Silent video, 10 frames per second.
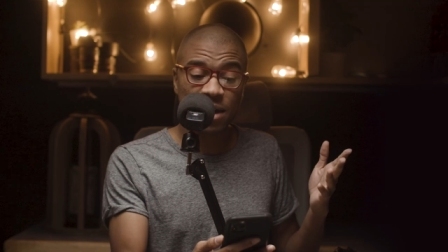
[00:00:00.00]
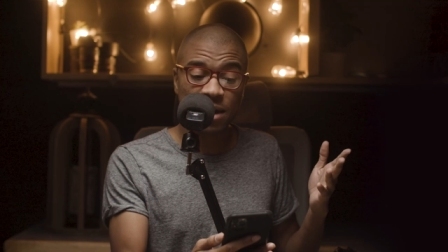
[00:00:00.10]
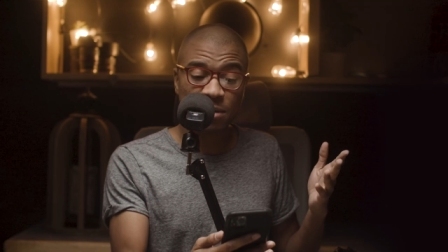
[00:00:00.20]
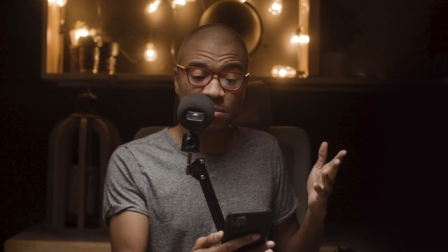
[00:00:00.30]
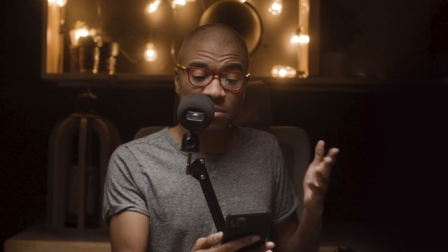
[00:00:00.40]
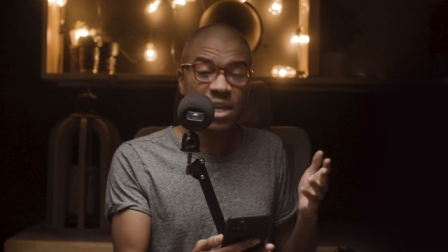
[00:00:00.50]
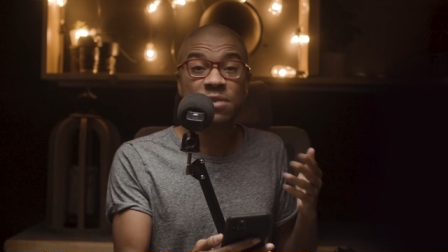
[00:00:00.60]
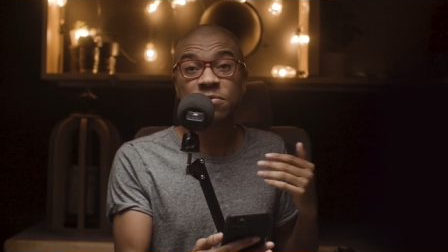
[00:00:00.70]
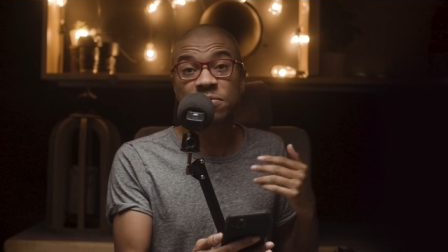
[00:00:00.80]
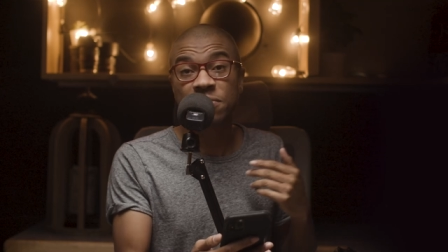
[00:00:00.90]
came,
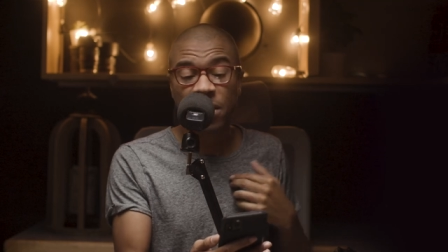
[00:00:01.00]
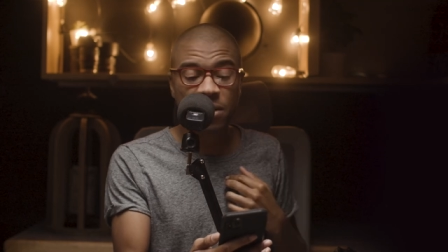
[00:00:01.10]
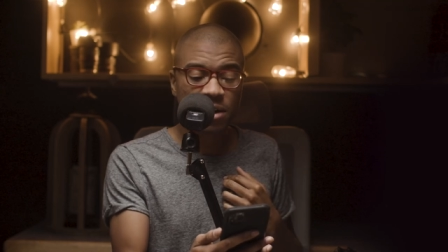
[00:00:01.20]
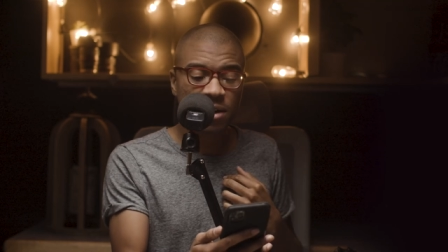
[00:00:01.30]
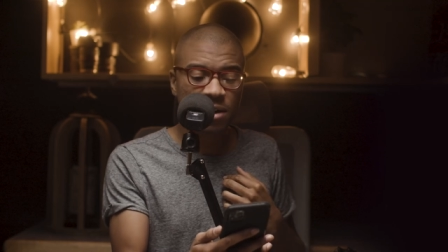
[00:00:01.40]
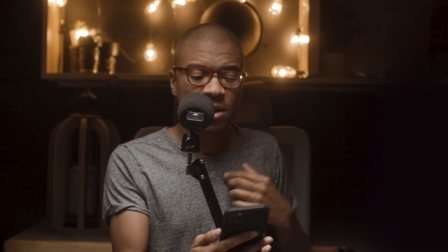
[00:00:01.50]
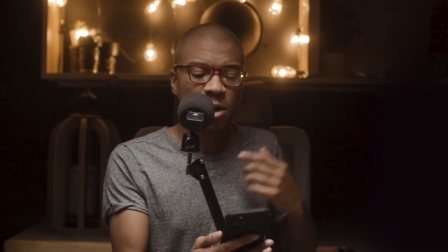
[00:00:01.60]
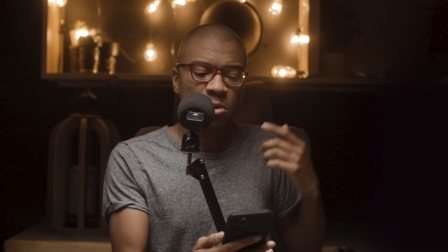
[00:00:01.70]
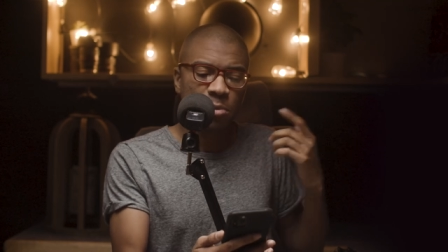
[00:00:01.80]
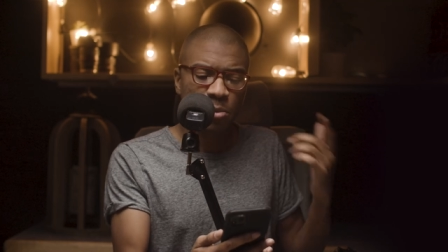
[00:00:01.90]
Eif Rivera,
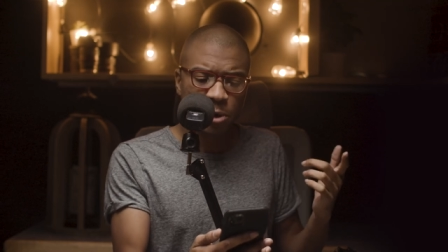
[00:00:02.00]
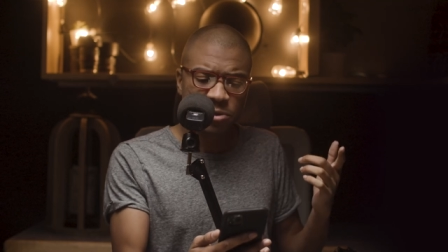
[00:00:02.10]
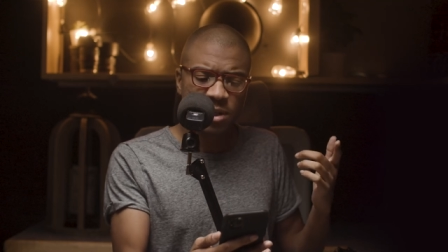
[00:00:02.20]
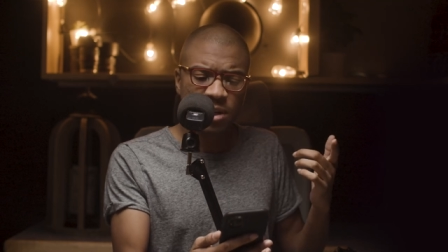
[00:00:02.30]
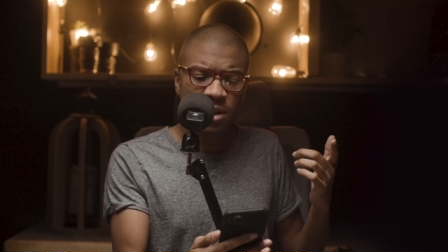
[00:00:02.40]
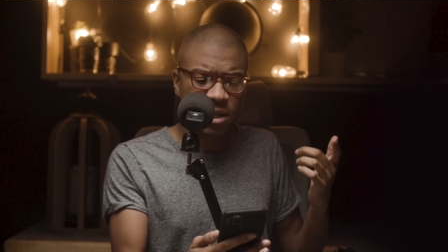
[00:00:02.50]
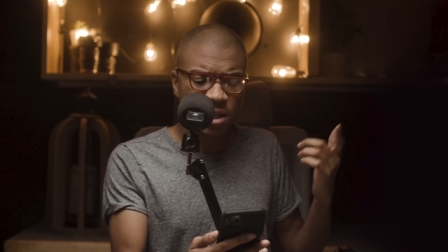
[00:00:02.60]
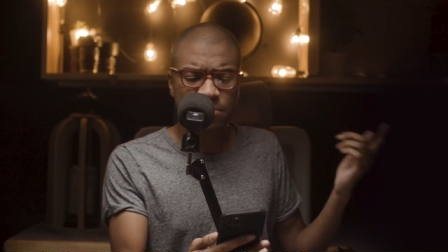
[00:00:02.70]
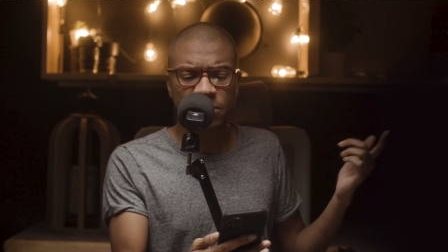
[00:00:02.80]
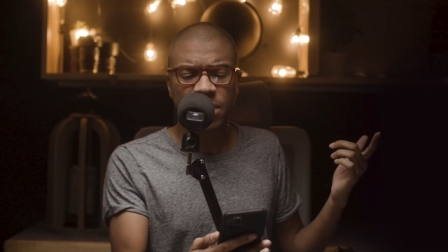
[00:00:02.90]
Mimosa,
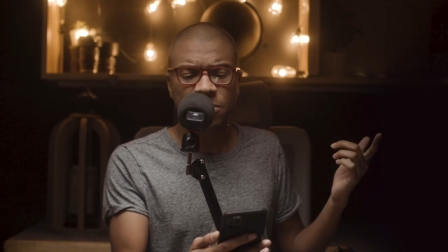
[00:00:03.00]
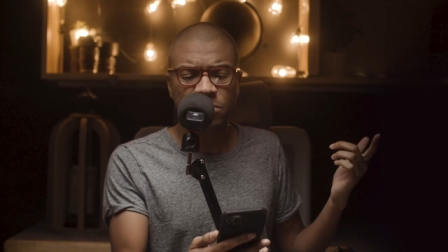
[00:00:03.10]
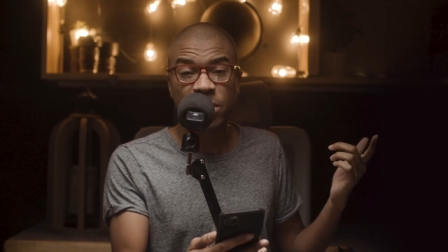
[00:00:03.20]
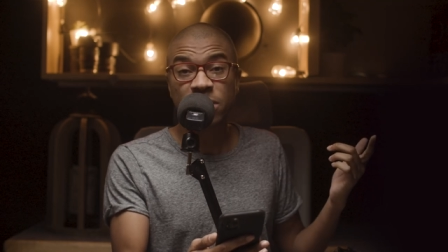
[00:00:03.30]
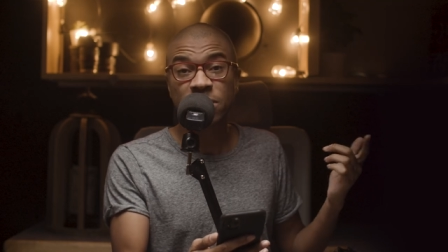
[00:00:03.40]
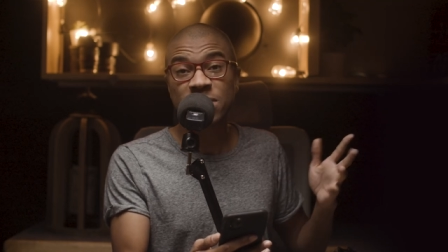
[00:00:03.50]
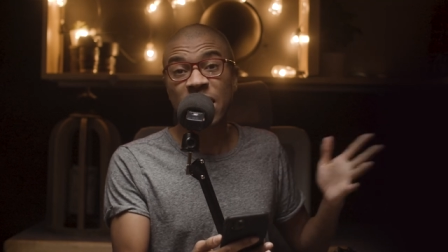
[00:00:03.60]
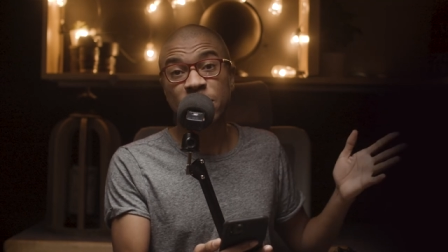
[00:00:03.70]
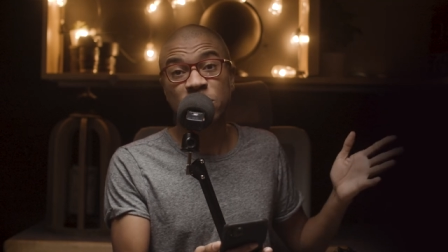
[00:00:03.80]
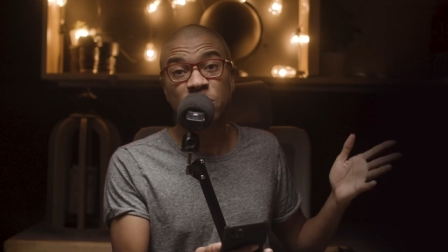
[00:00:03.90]
Clarence Peters,
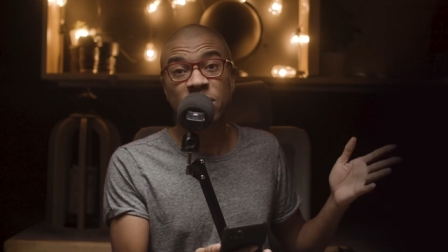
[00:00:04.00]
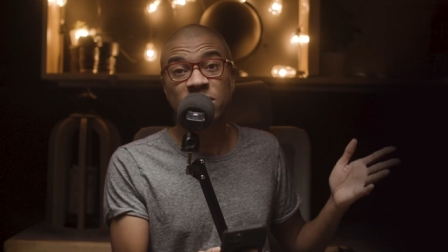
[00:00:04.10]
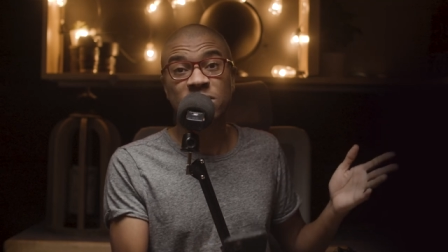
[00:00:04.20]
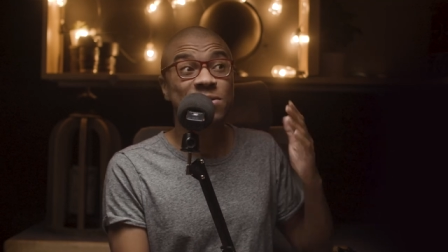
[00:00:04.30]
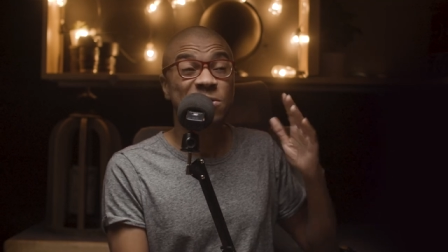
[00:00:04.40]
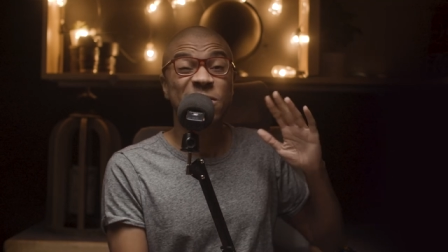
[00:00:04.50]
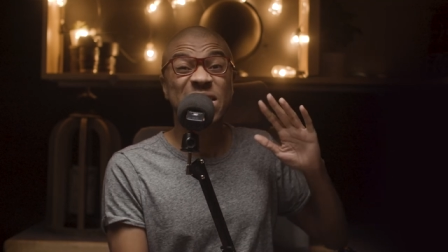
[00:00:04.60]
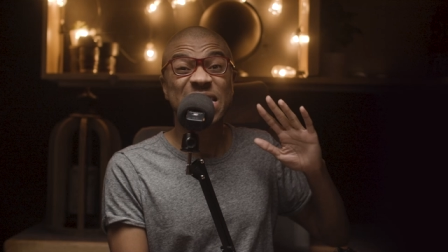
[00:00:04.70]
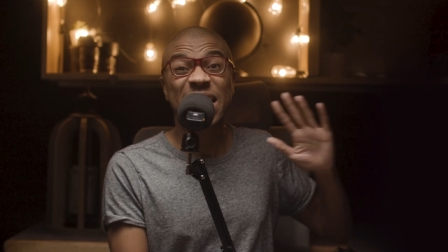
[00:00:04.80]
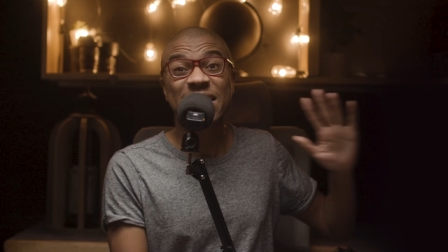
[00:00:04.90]
Dammy Twitch. These are
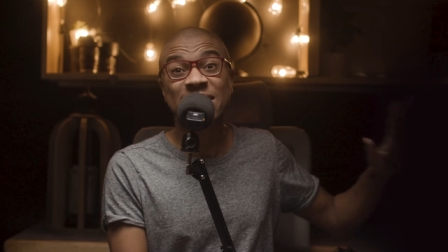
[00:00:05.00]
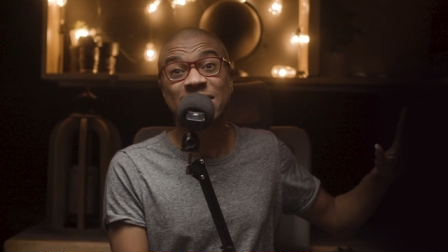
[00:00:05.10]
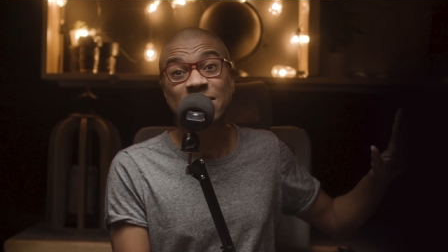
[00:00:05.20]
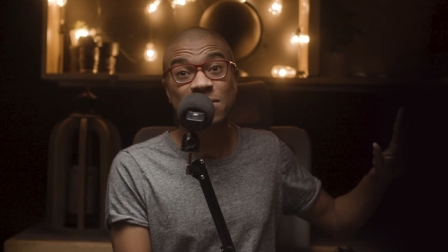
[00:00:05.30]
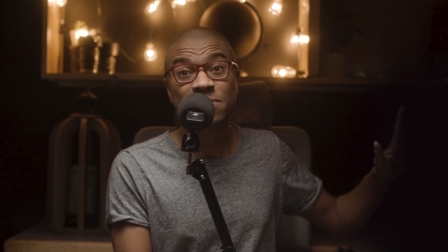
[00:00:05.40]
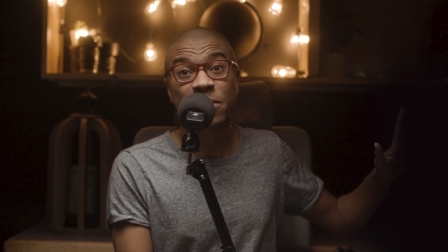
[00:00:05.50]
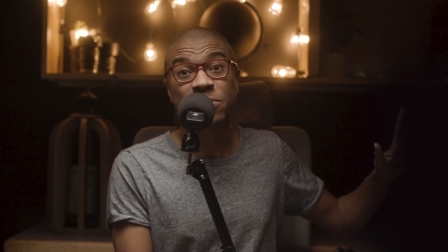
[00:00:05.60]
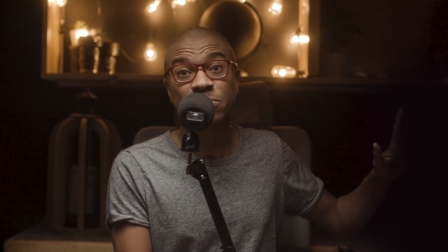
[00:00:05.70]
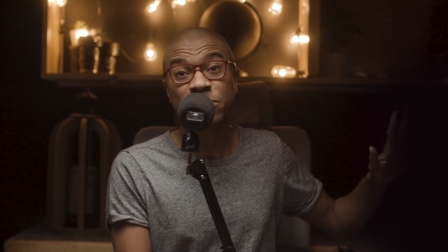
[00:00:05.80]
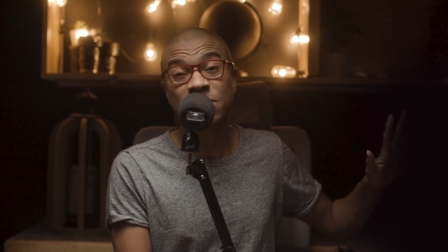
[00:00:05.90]
all legends as far
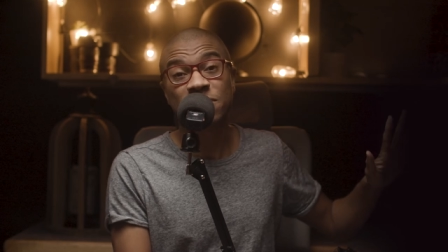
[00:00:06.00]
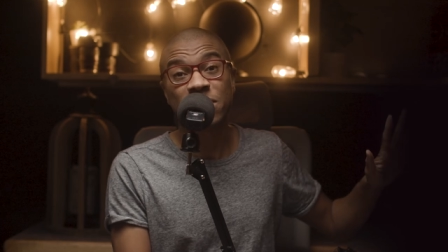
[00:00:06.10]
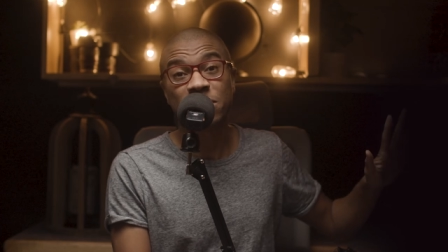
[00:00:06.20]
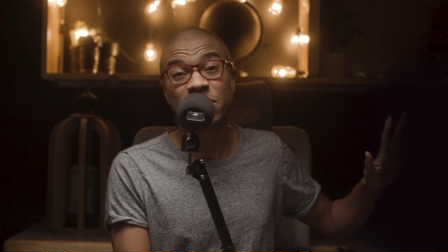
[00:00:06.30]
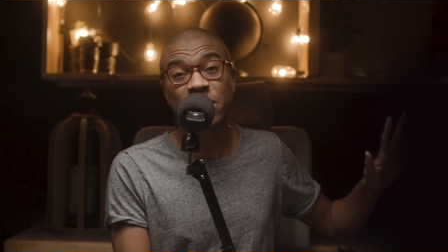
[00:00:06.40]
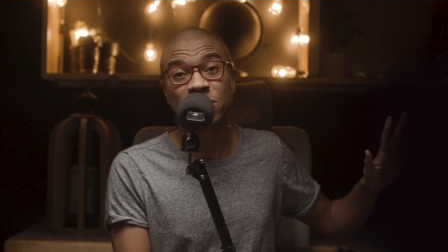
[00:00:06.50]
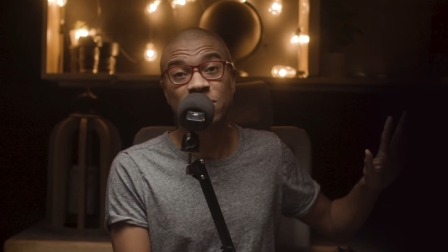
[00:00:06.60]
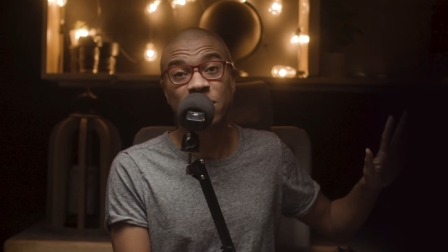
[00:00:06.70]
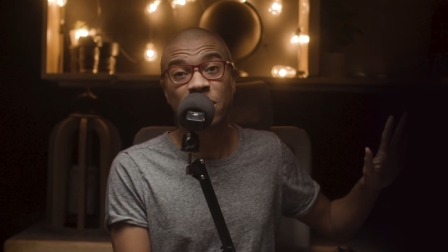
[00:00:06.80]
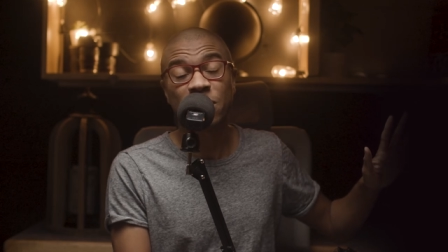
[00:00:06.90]
as music video
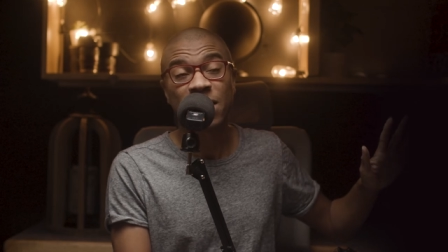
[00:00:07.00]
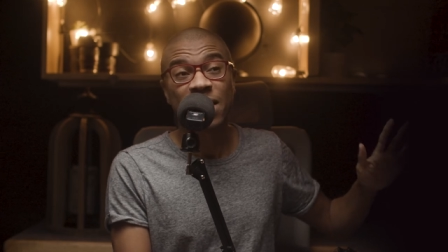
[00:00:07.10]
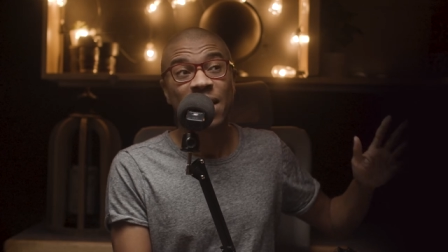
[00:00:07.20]
directors go.